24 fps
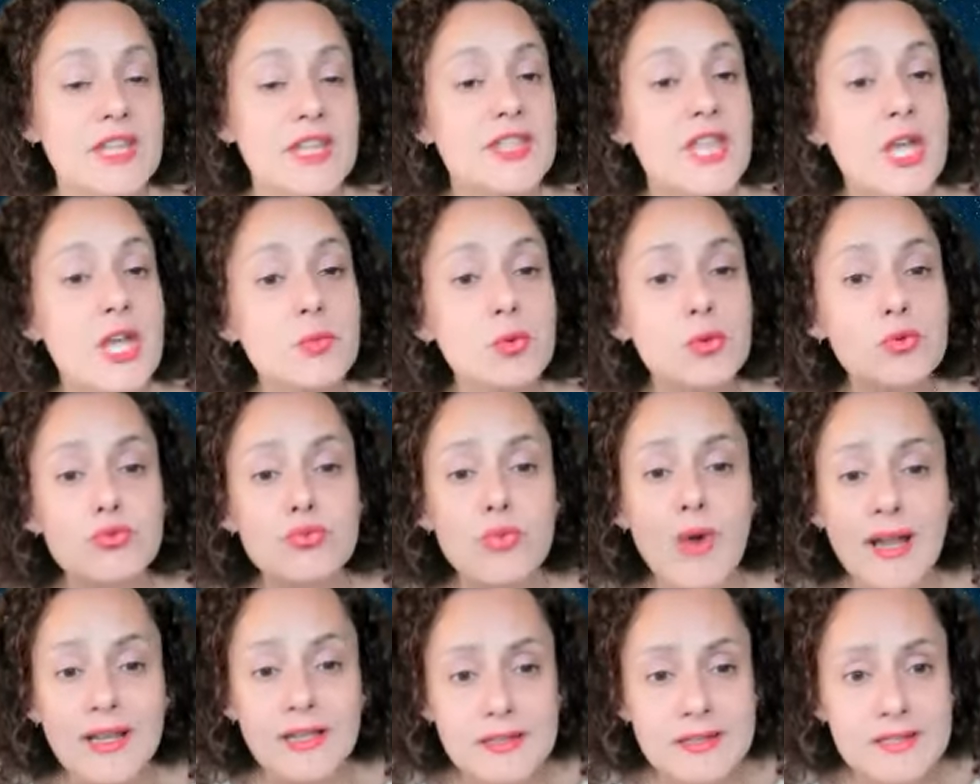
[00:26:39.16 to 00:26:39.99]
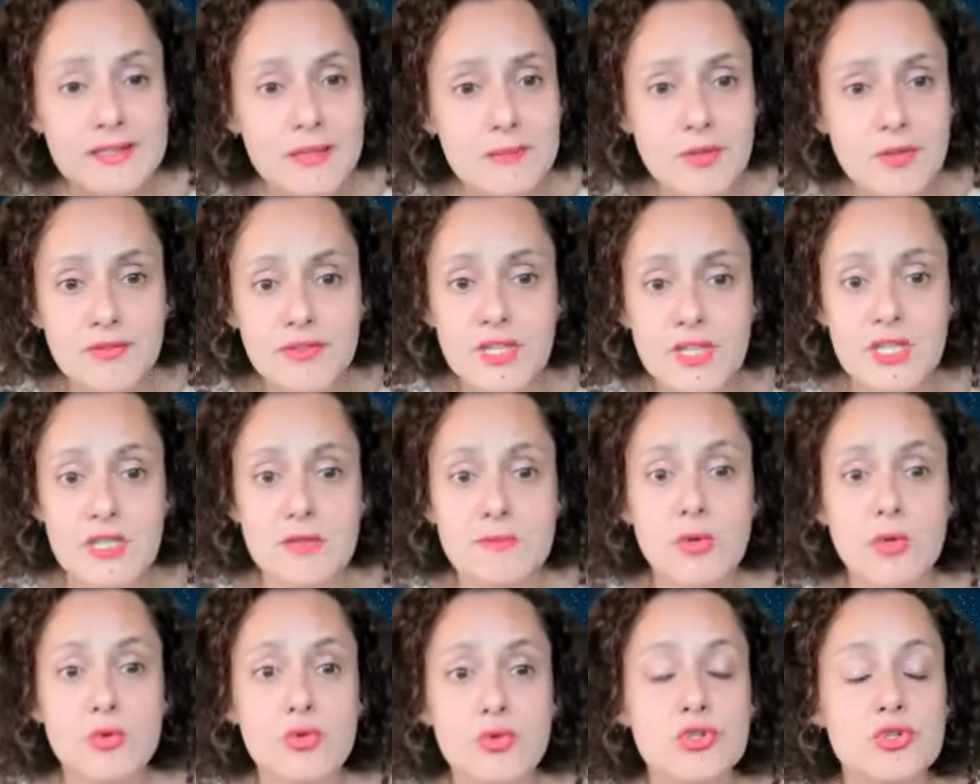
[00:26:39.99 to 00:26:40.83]
They will uh-huh. run some of the
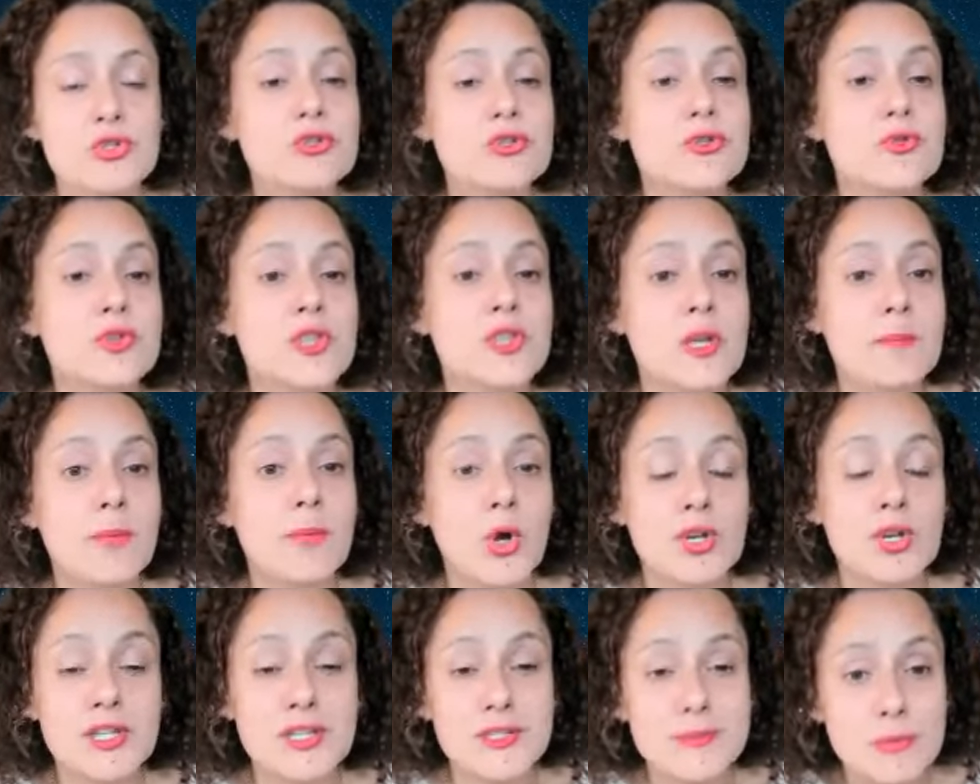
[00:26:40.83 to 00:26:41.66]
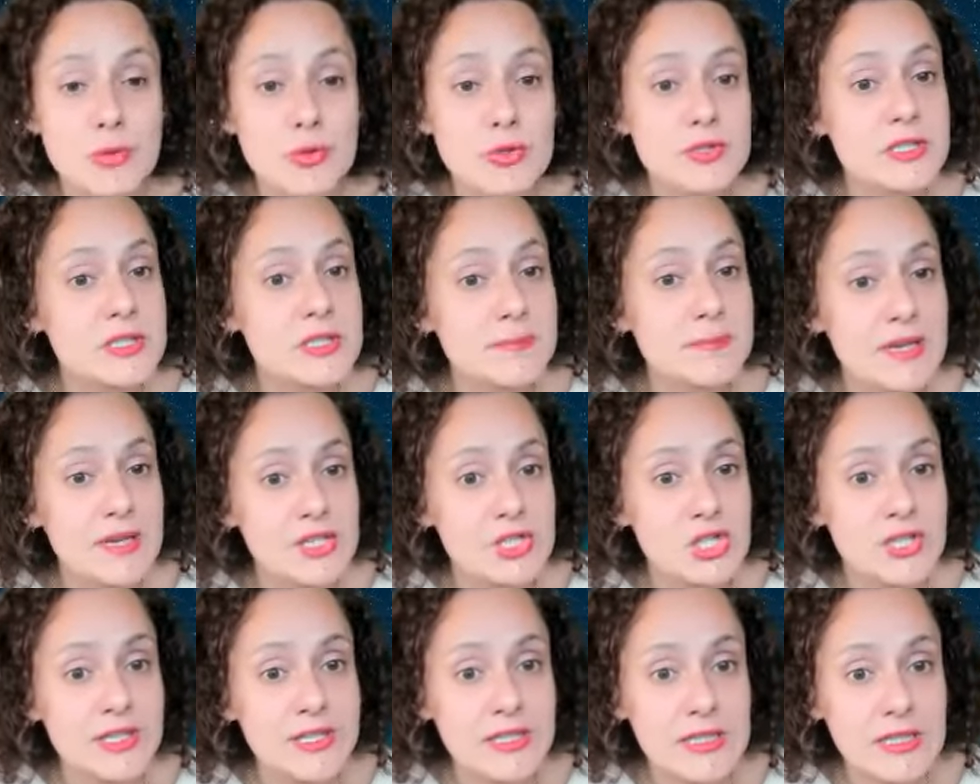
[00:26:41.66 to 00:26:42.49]
emotions through their bodies, most
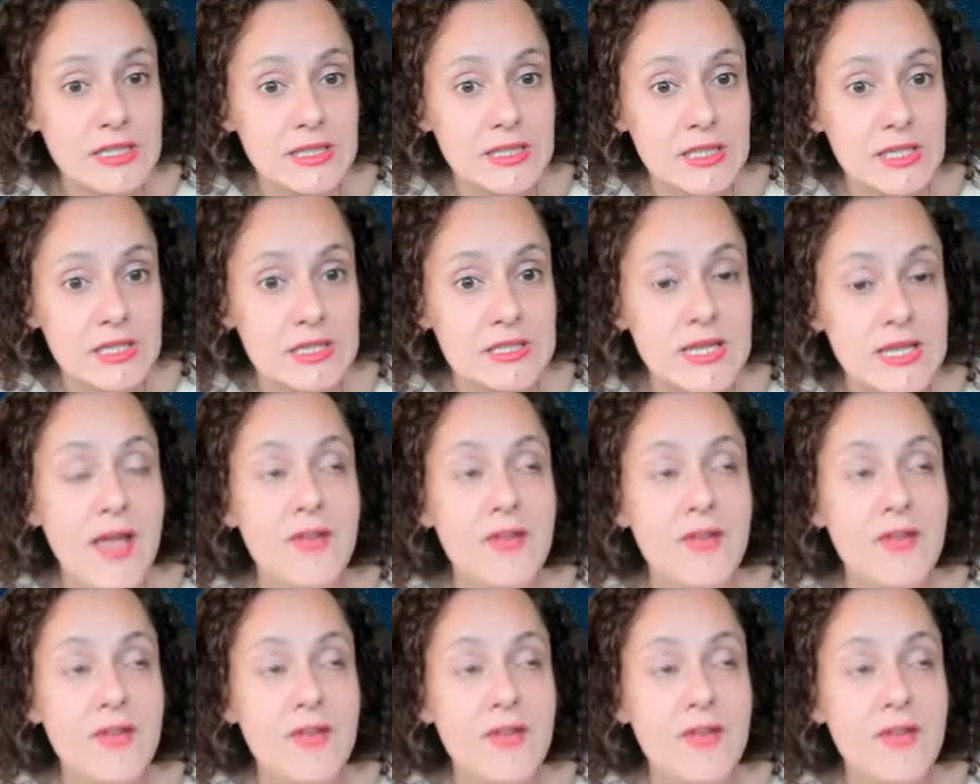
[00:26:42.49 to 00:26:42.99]
especially kidneys.